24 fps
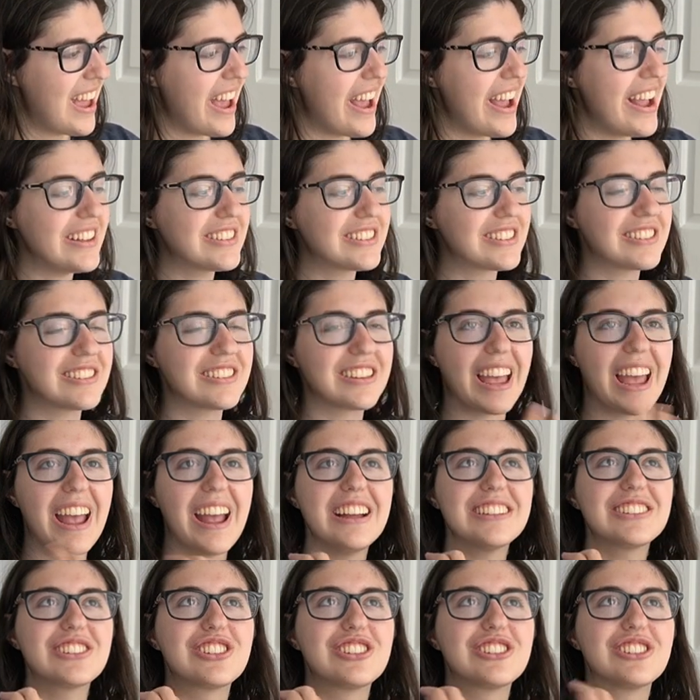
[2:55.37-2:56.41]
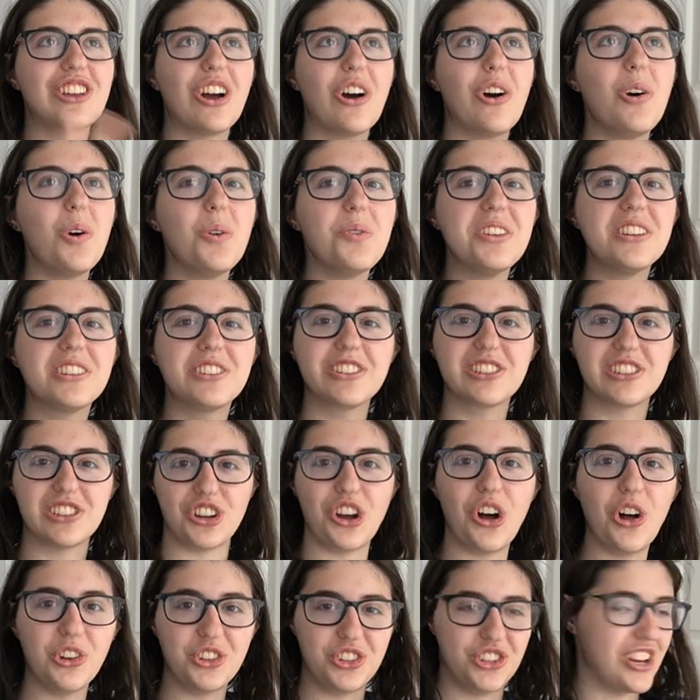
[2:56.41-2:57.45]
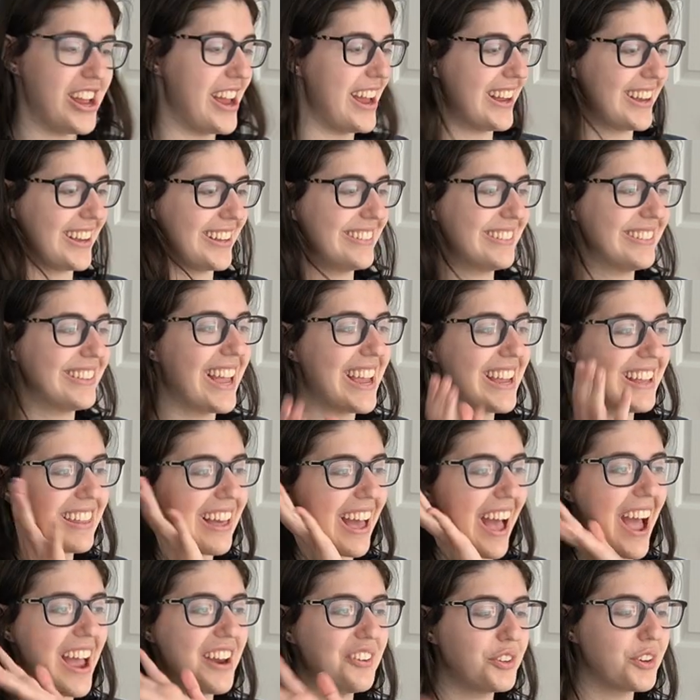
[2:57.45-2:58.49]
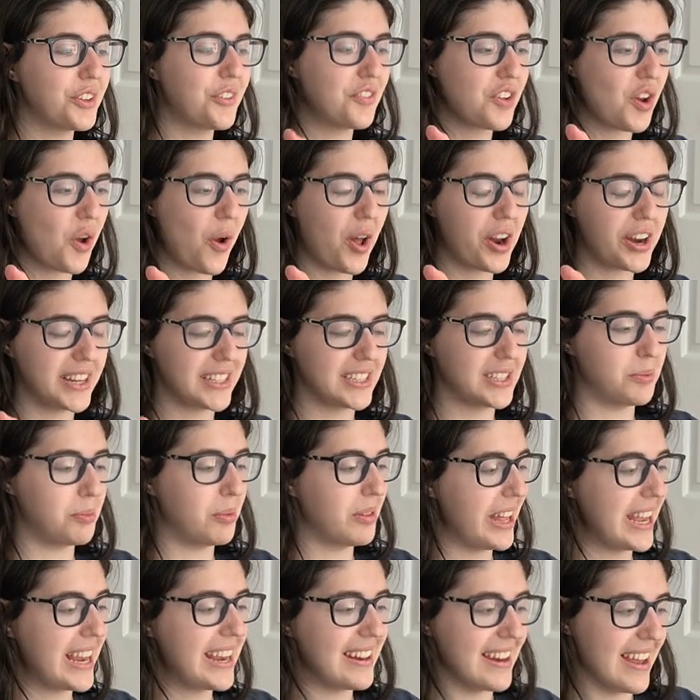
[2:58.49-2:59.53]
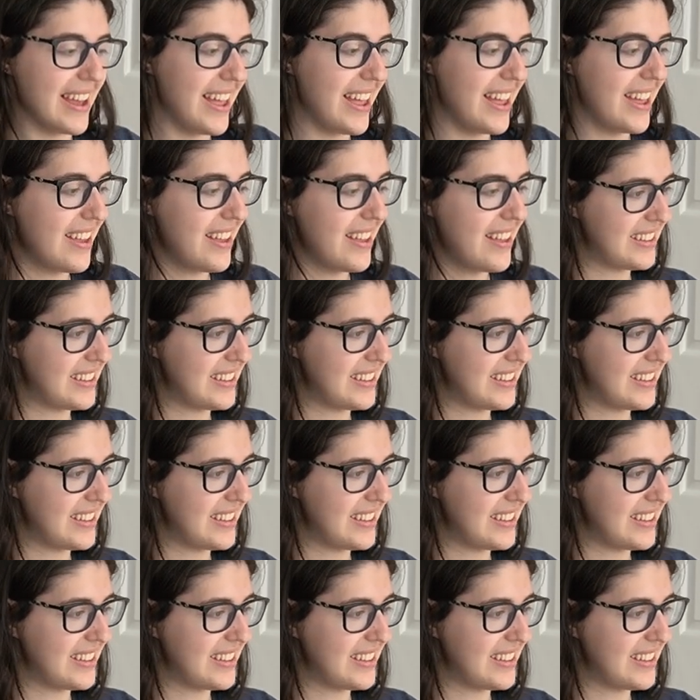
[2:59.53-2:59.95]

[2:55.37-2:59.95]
It's so nostalgic. Like, I don't even know how to explain it.